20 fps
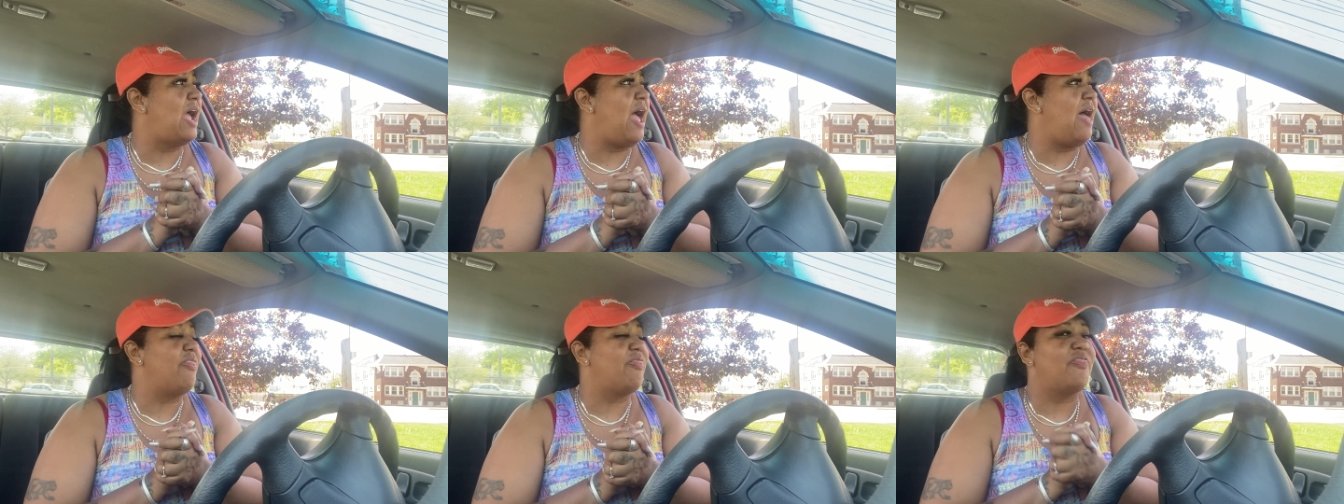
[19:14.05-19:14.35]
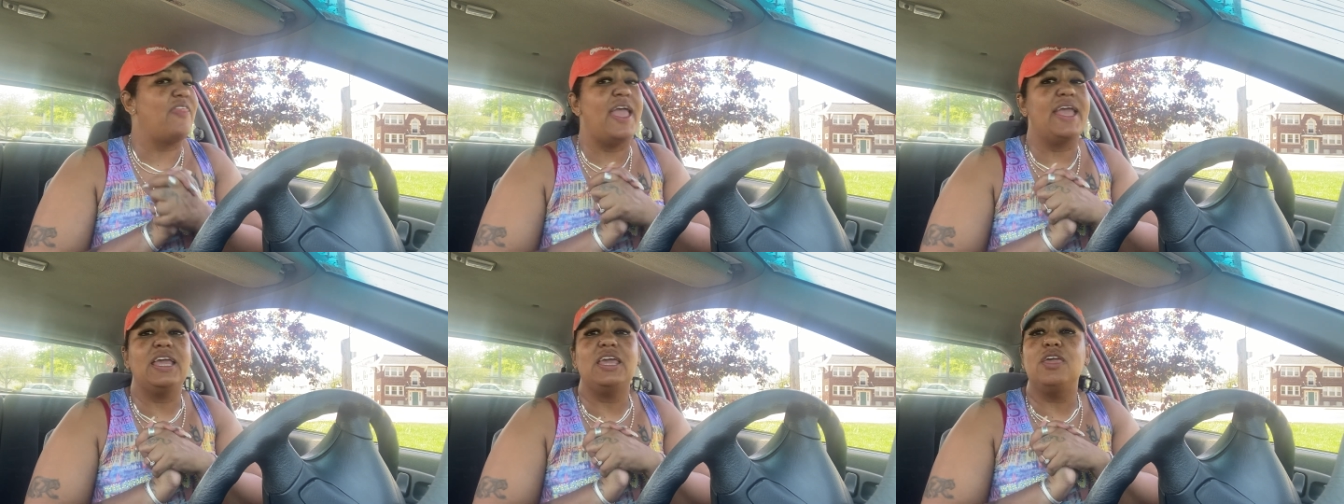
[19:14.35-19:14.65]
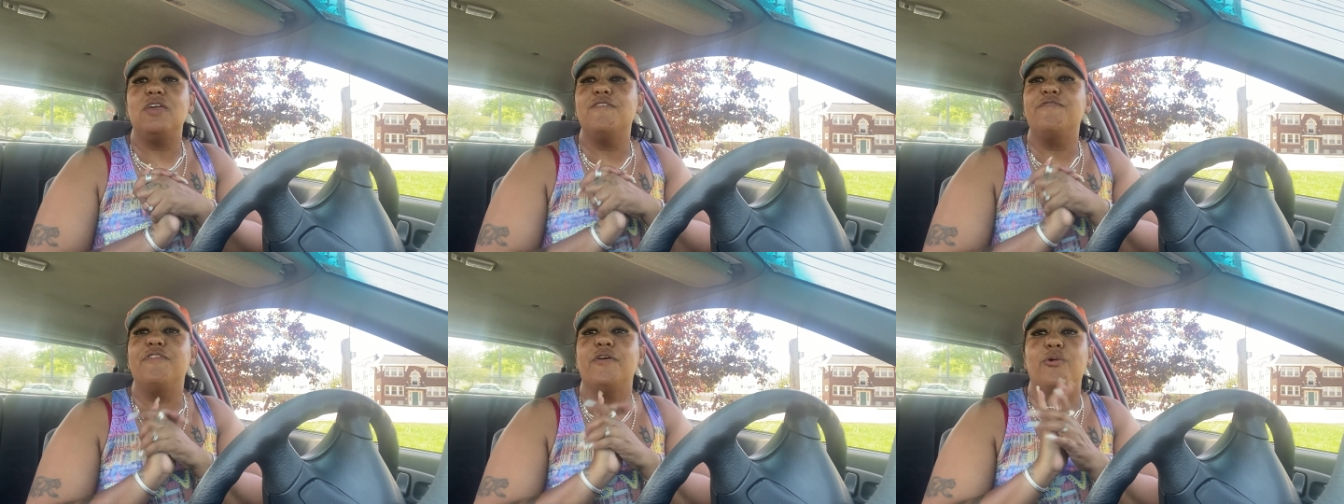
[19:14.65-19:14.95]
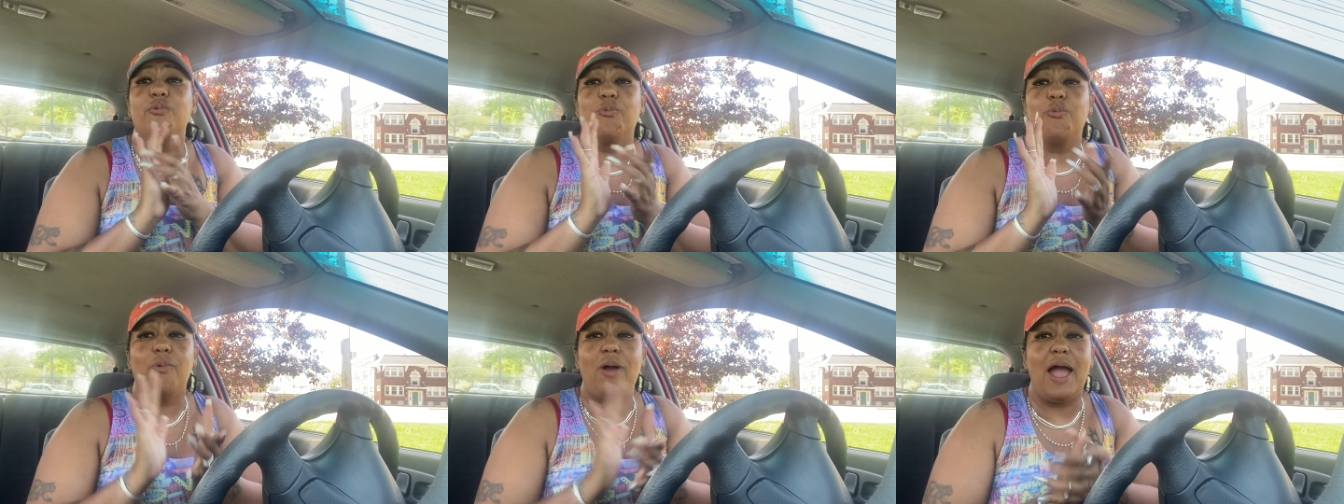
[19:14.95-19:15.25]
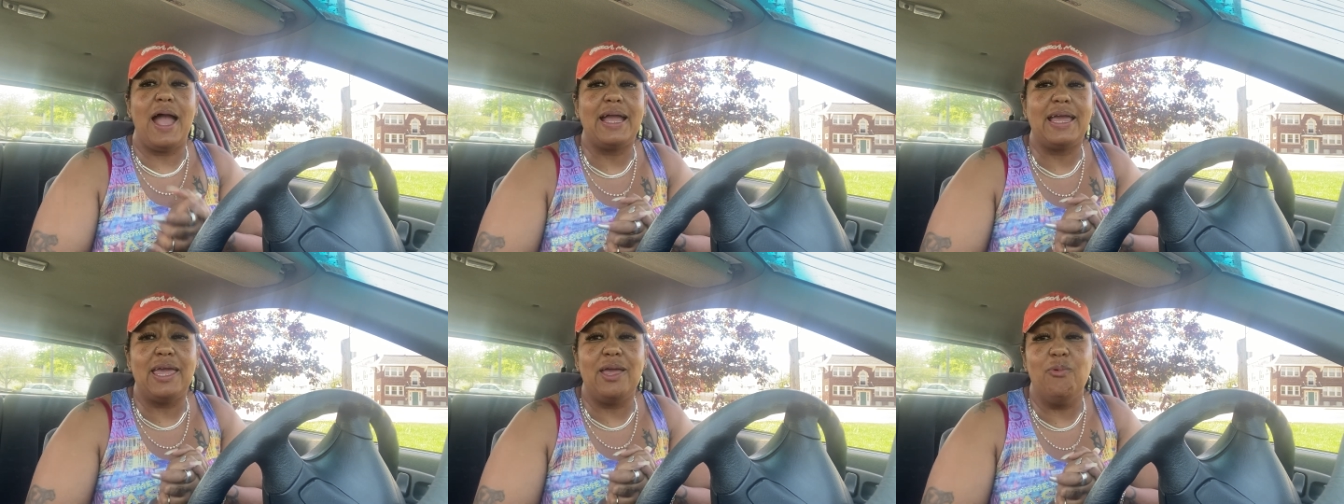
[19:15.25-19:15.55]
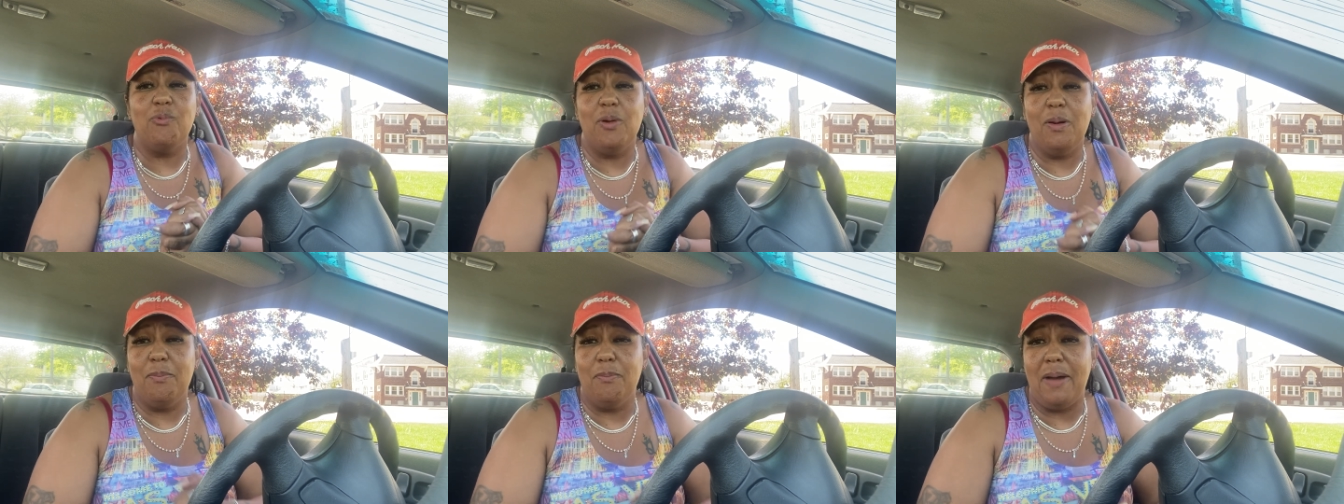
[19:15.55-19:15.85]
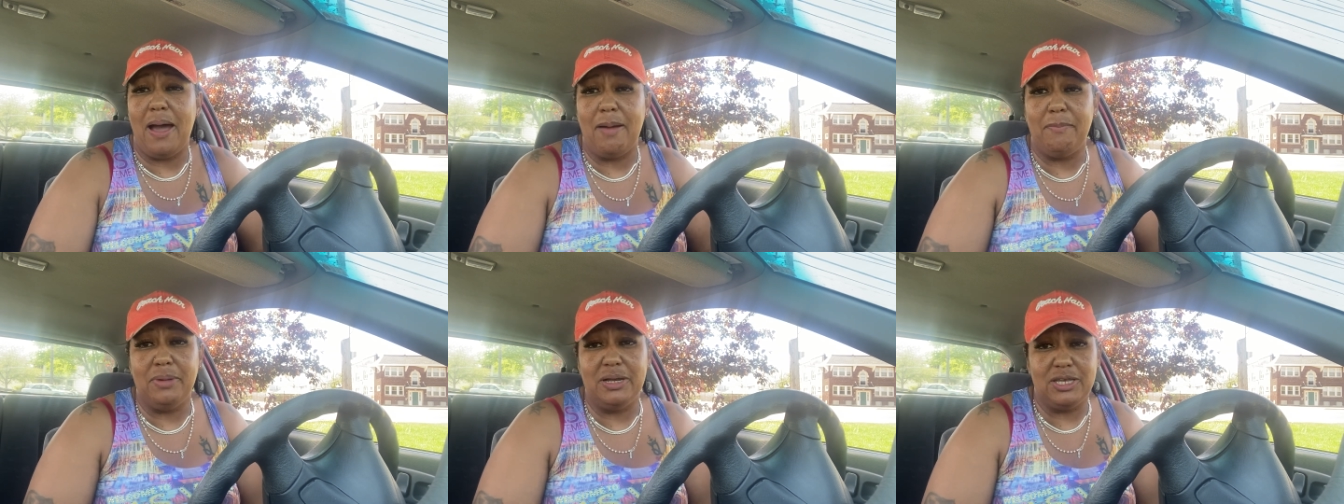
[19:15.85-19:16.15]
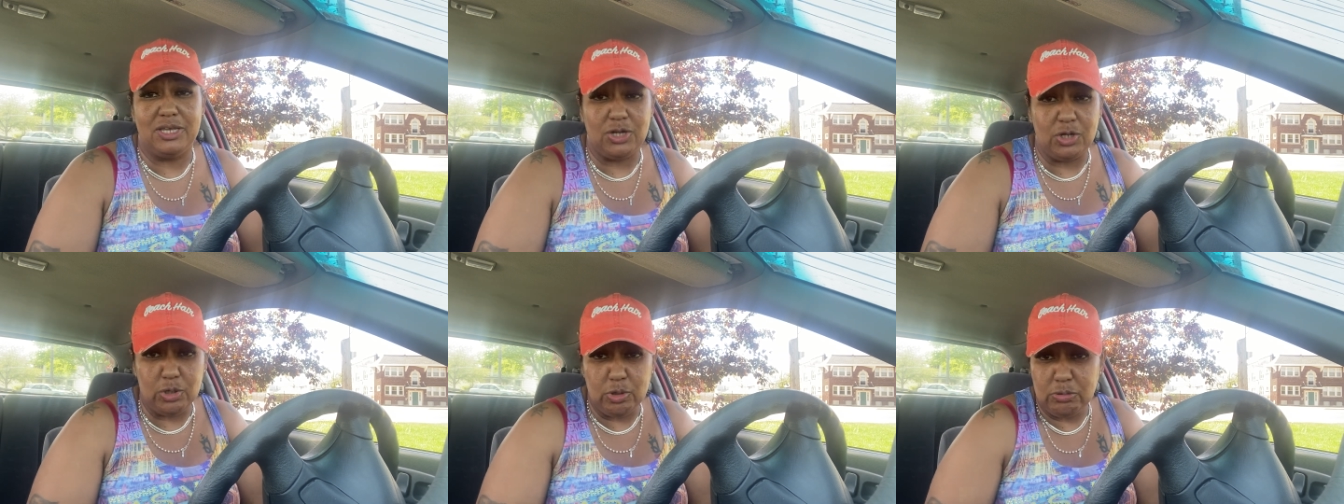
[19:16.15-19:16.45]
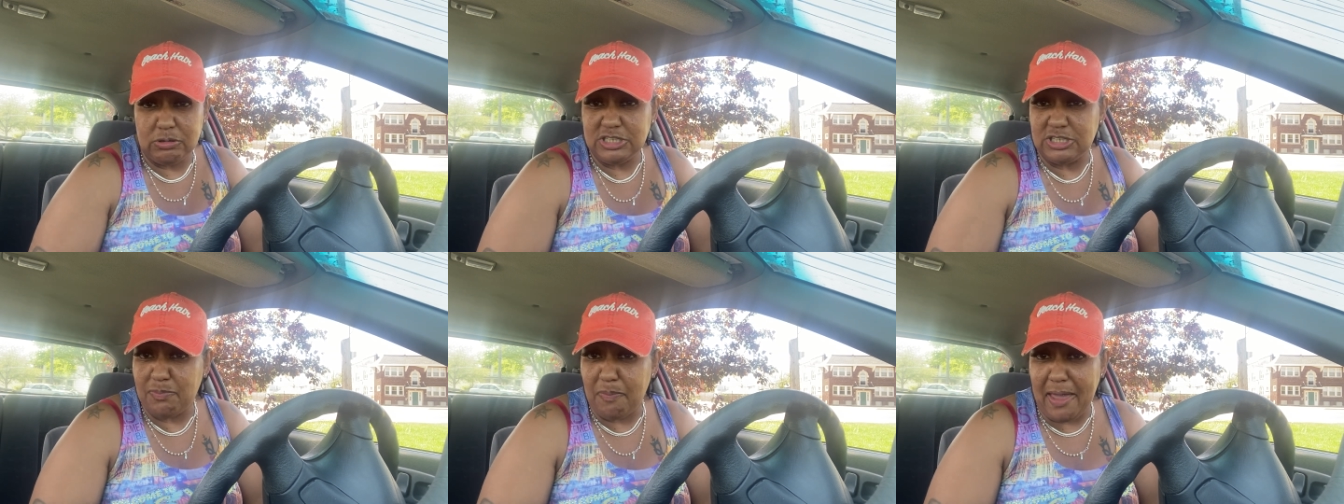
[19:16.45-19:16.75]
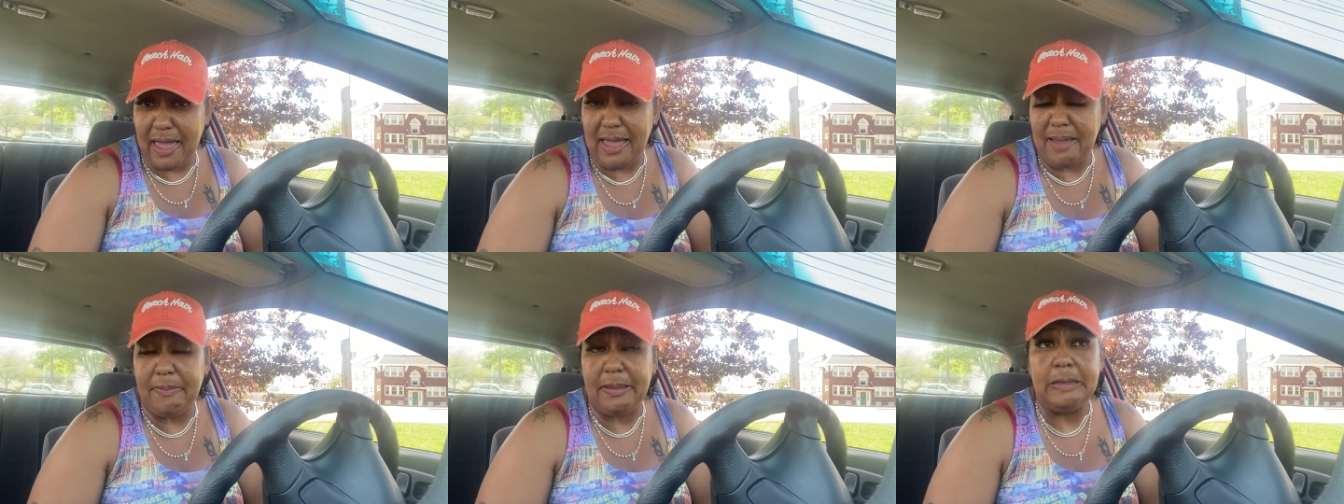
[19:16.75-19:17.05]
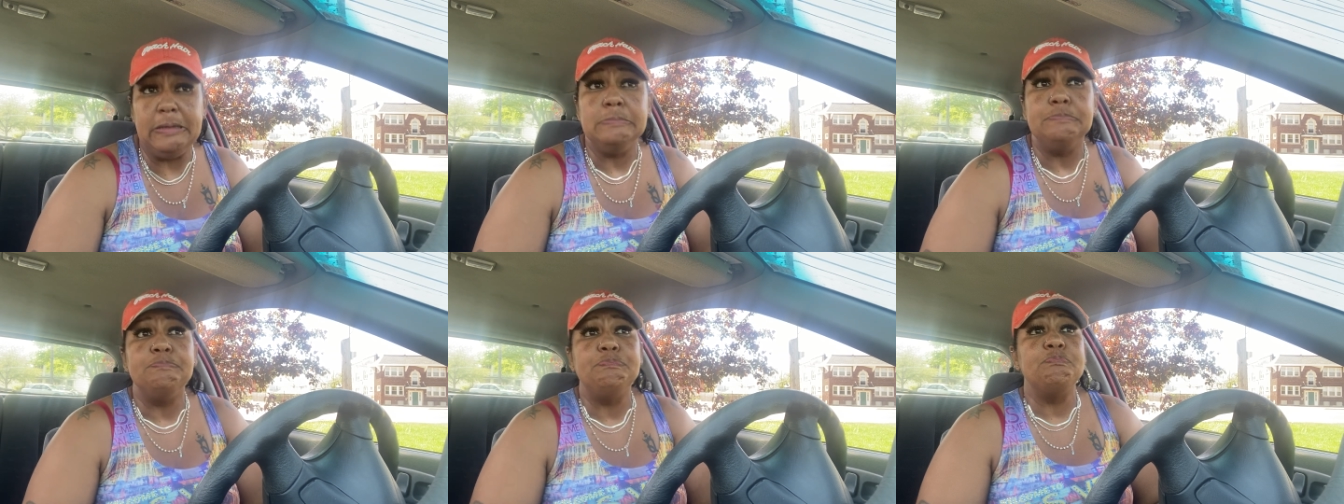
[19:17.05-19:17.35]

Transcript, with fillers: I thank you for rocking with Mama Dukes, baby.